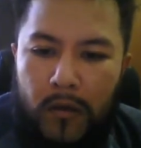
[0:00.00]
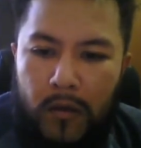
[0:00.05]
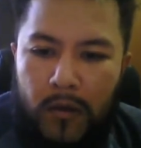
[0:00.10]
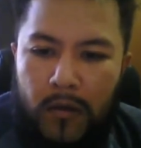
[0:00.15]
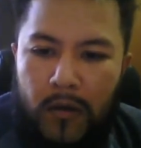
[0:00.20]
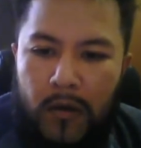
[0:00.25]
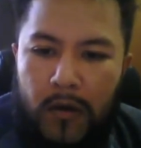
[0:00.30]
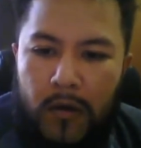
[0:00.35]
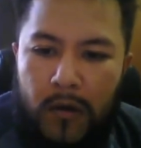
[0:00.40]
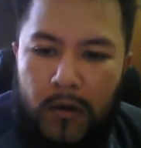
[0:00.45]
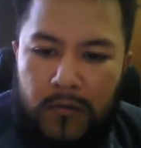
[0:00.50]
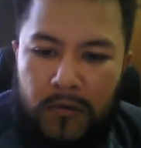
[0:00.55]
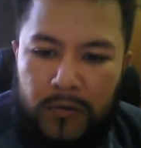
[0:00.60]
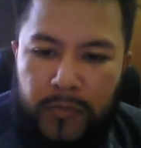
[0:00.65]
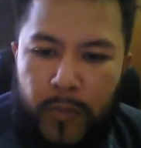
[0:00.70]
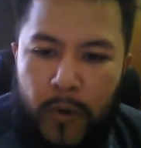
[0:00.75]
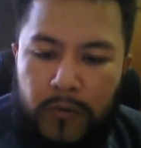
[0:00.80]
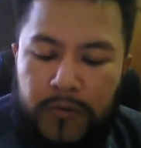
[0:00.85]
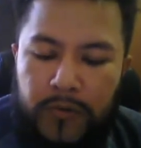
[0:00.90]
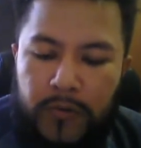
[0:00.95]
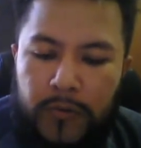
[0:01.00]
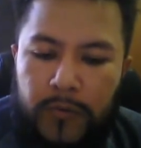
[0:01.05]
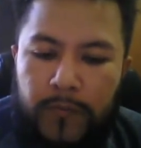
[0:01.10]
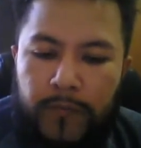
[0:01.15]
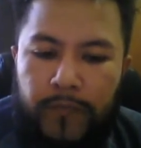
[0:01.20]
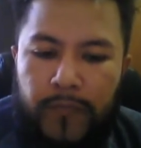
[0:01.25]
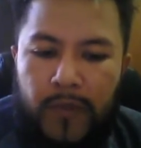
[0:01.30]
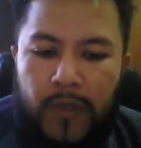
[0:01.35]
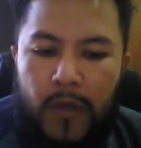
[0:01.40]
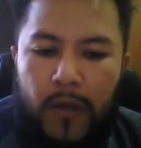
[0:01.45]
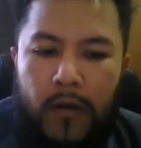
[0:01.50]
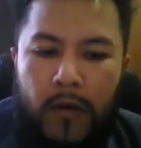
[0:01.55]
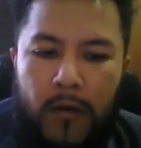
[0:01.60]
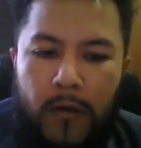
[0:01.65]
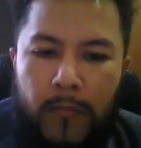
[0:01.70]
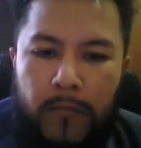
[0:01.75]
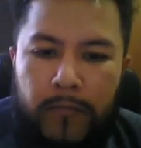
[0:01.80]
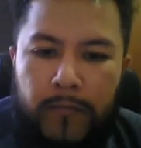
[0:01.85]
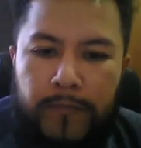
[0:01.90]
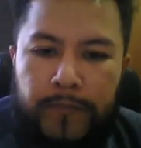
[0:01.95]
in our disposal. And
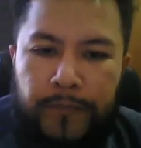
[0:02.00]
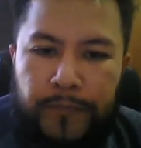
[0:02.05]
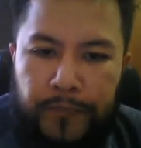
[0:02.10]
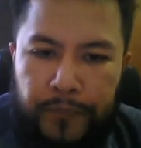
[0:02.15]
I'm